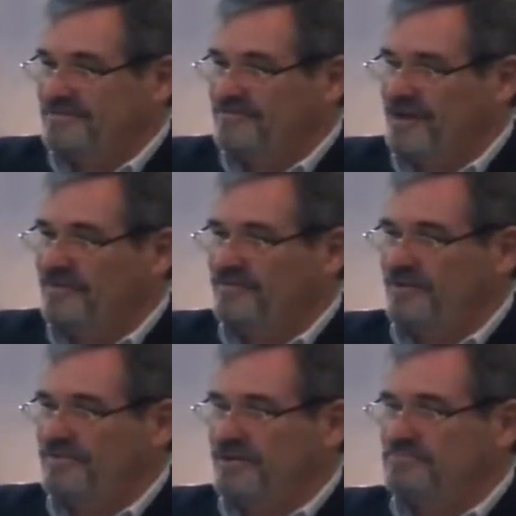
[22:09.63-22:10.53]
um, I
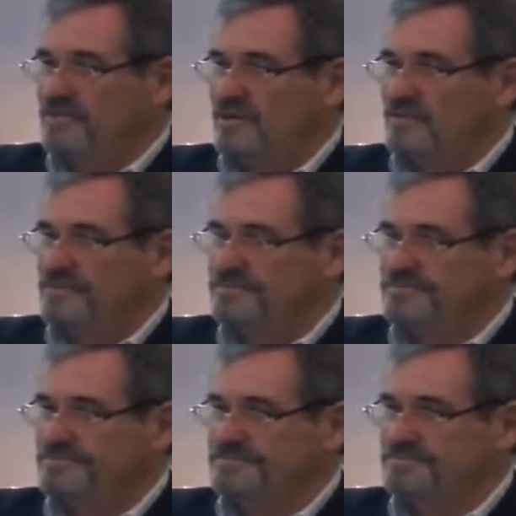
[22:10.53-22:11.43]
felt that power.
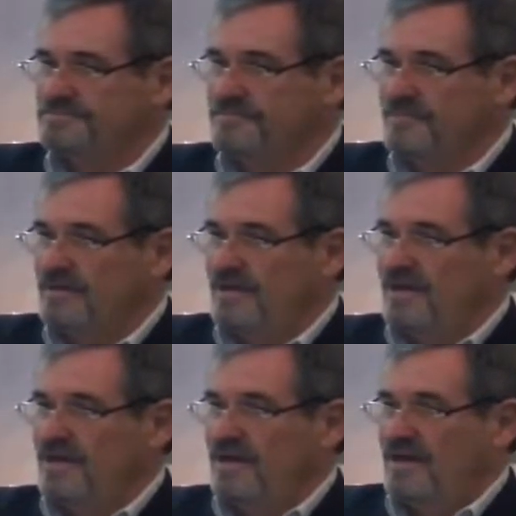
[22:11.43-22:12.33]

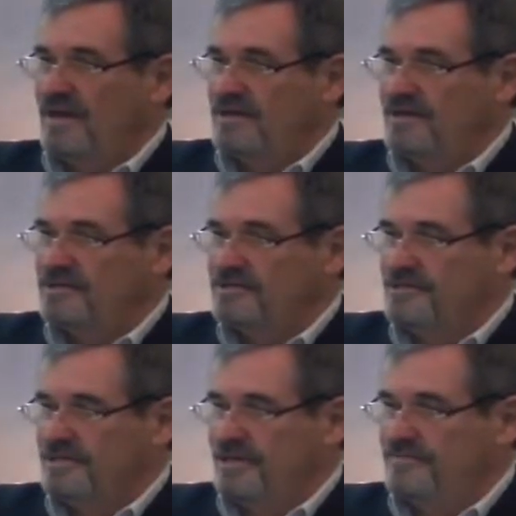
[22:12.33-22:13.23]
And I
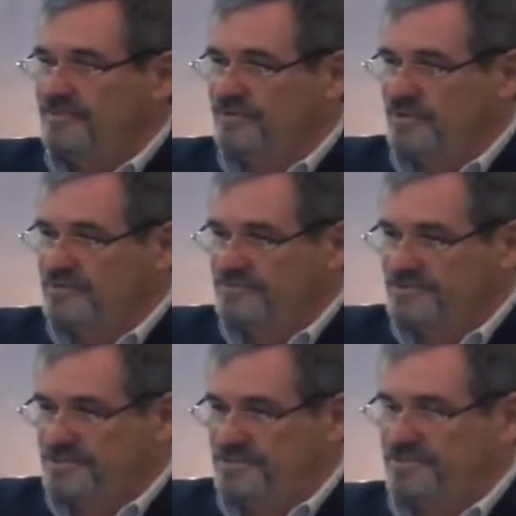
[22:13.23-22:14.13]
think every one of
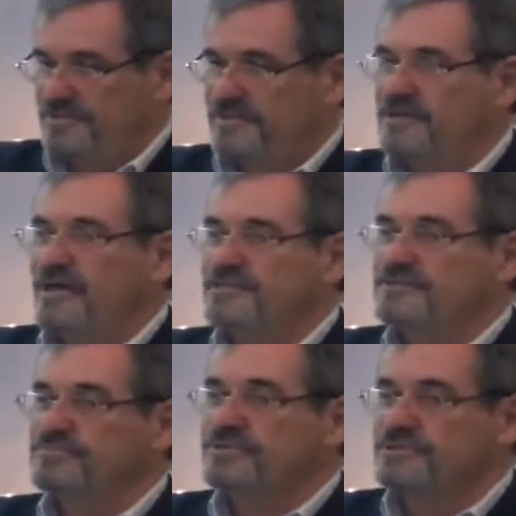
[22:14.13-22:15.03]
us here
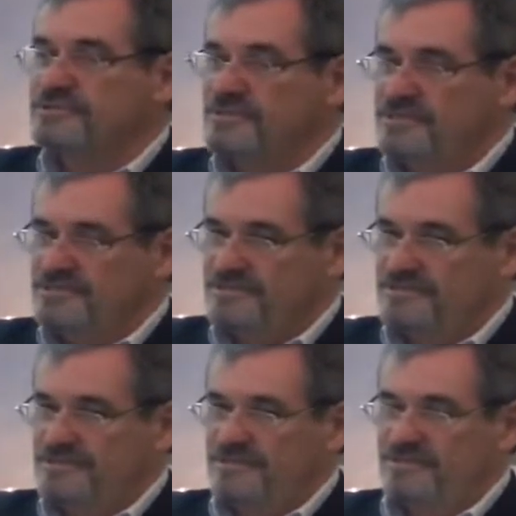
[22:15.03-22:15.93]
has
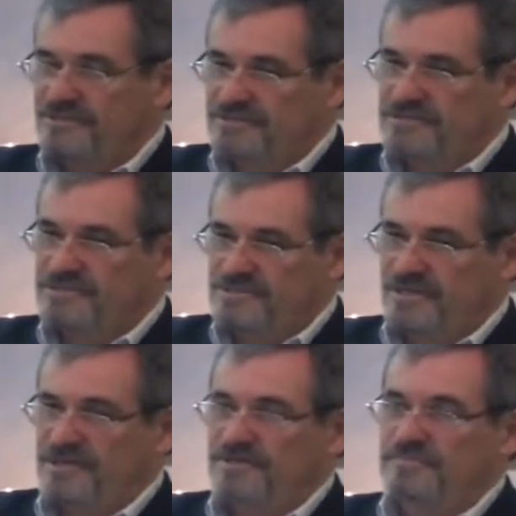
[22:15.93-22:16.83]
precisely the
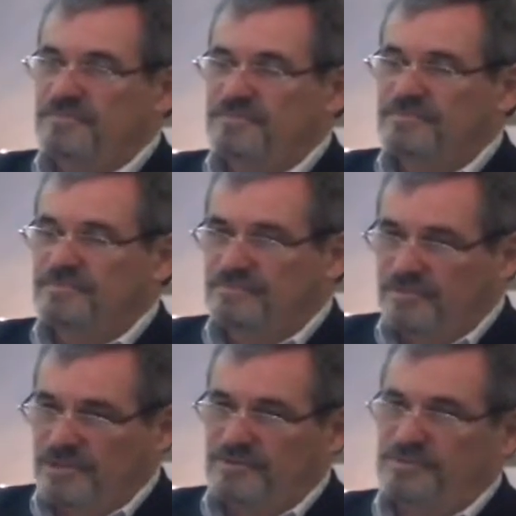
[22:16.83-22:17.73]
same
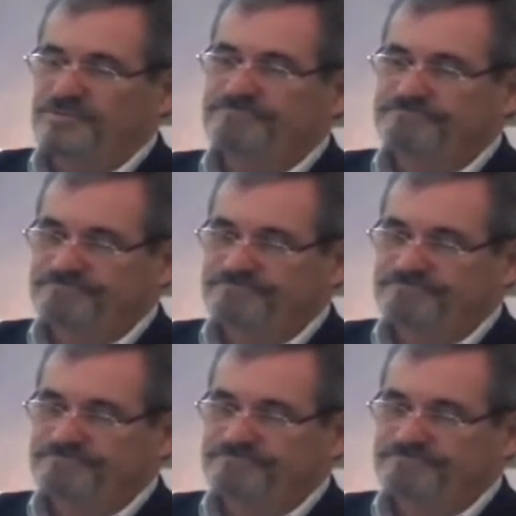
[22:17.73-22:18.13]
power.